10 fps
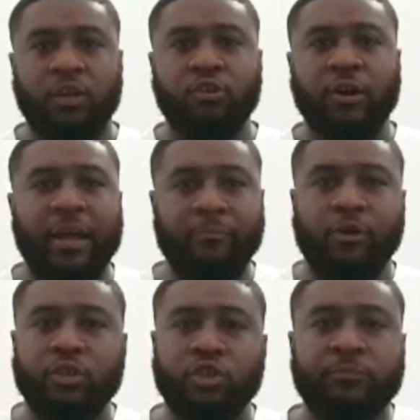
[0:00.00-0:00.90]
You're at
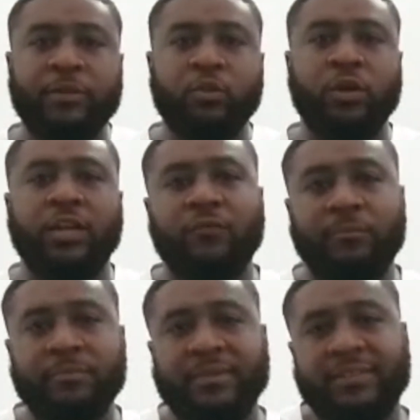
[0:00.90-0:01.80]
Emirates, you should be doing that
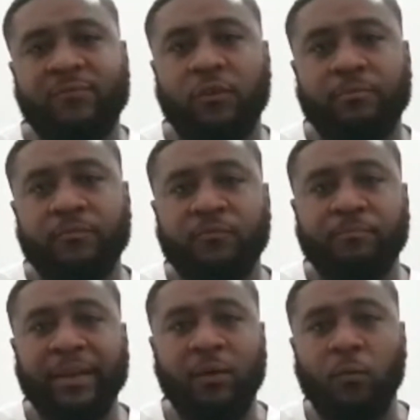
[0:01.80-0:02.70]
from
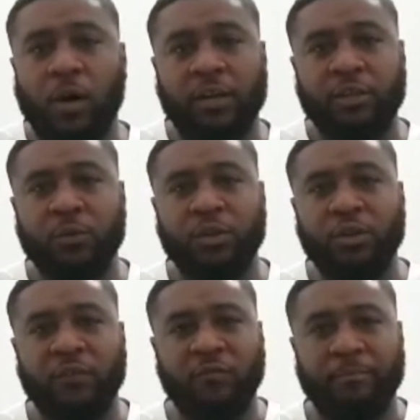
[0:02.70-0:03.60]
minute one. You want
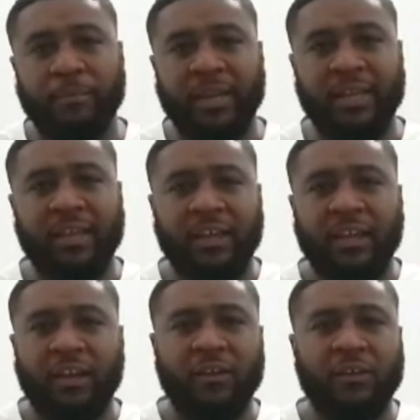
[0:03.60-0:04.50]
to do it from minute
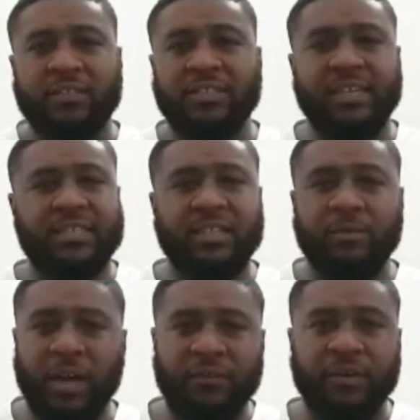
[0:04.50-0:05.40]
60,
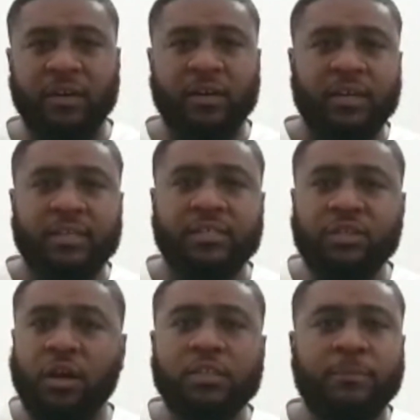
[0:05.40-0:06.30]
whatever.
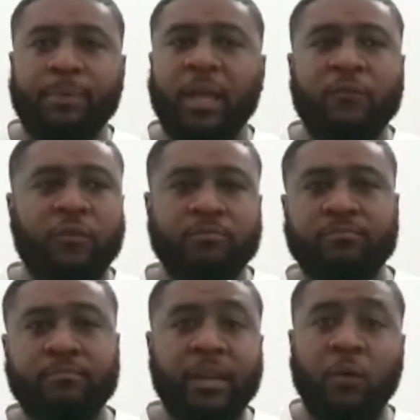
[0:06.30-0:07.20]
Start to play
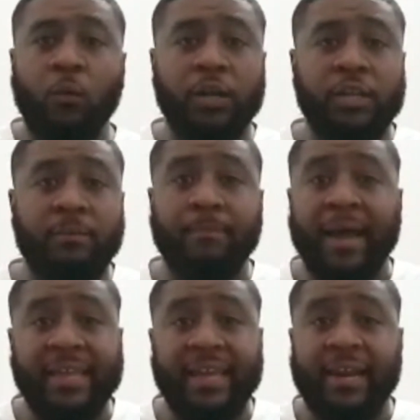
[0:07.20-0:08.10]
from minute one, you
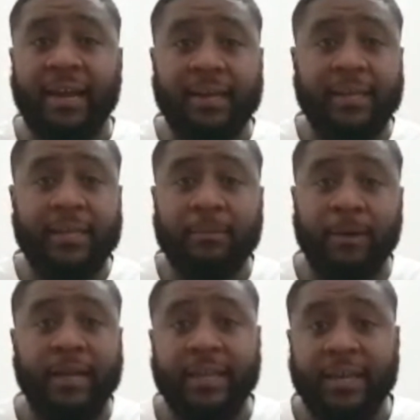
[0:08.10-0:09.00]
might get lucky. You
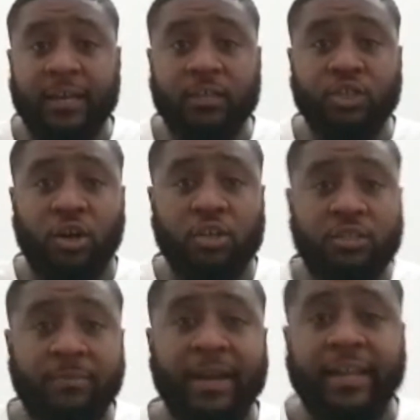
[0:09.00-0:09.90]
might get a
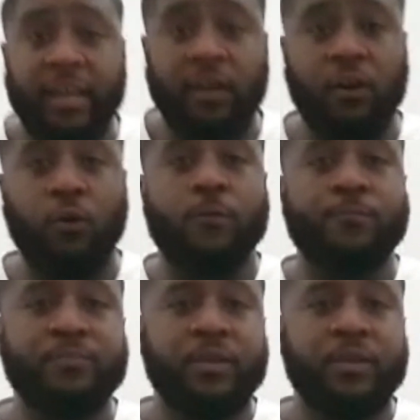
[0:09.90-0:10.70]
chance, you might get a goal.